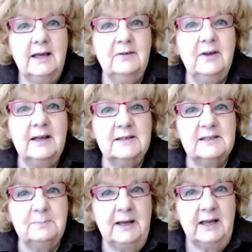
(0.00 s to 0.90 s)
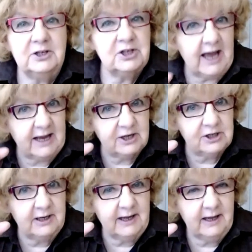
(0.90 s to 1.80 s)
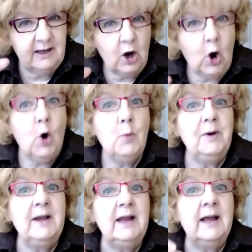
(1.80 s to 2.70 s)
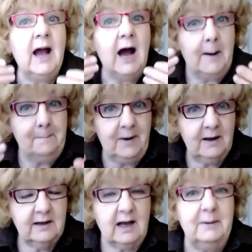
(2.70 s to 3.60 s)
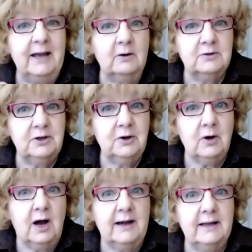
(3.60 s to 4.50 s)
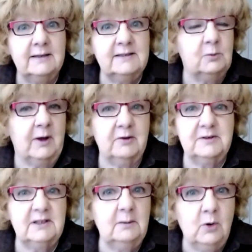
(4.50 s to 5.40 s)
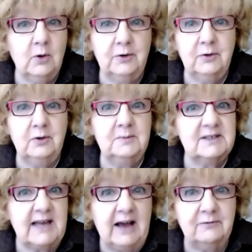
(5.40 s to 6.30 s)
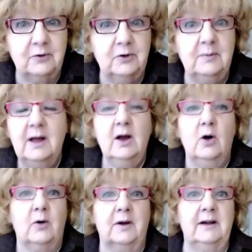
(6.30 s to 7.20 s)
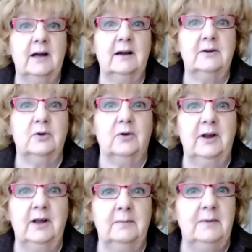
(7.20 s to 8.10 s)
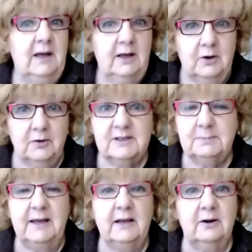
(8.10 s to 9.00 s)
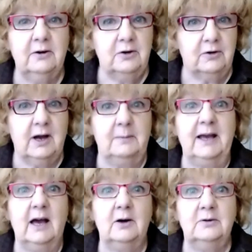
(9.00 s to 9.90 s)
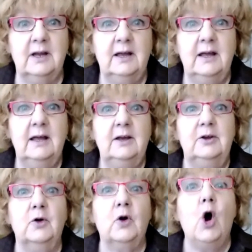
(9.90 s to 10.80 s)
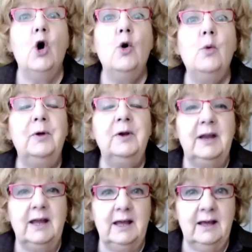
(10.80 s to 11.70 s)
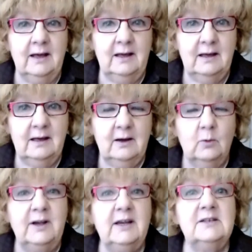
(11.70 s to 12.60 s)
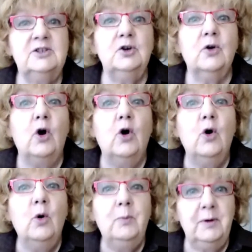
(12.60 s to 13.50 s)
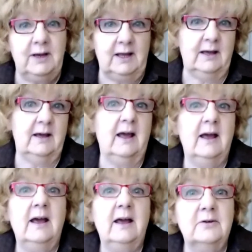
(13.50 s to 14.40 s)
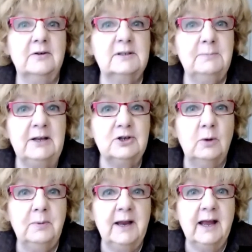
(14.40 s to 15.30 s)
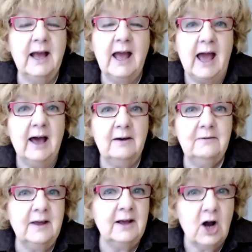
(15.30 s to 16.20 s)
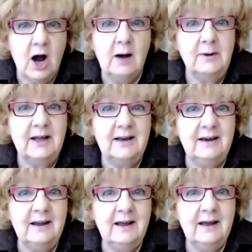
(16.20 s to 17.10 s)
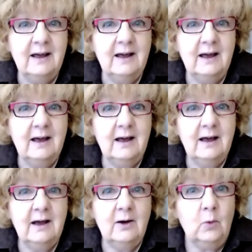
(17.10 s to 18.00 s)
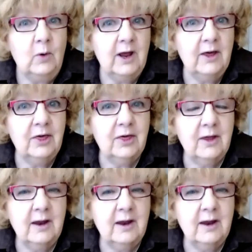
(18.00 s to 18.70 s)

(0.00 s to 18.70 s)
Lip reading: giving a speech, actually opening up, coming out to your audience, whether it's in the boardroom, staff room, or in an auditorium, you're the speaker, you're coming out, you're opening. What does your opening, your speech opening, have in common with